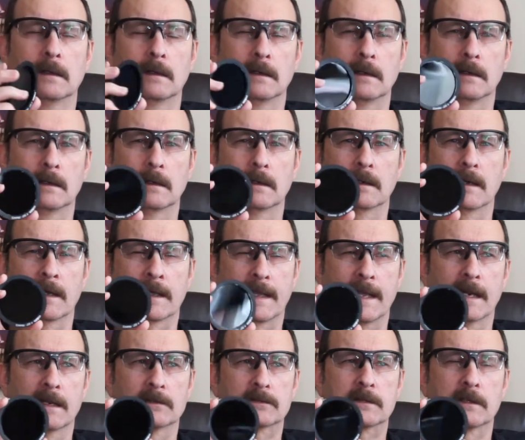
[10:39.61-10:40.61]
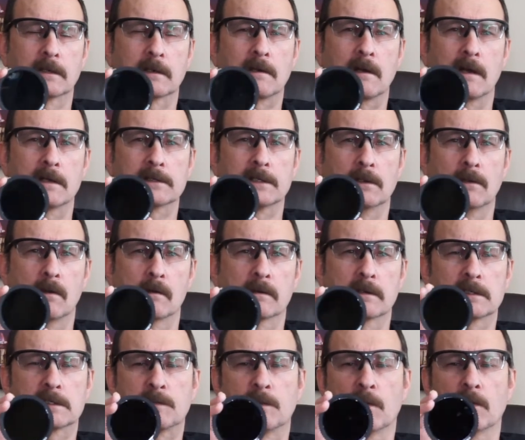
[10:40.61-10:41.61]
Again, it's going to cause a
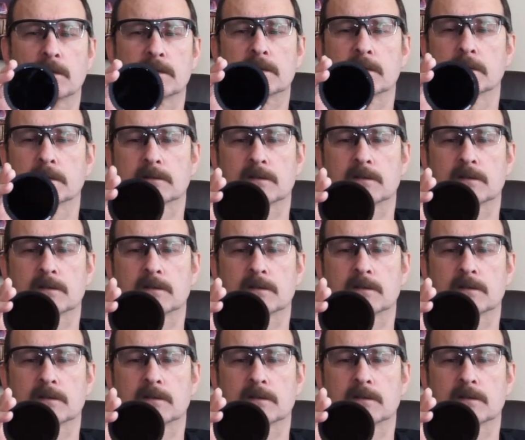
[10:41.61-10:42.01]
long exposure.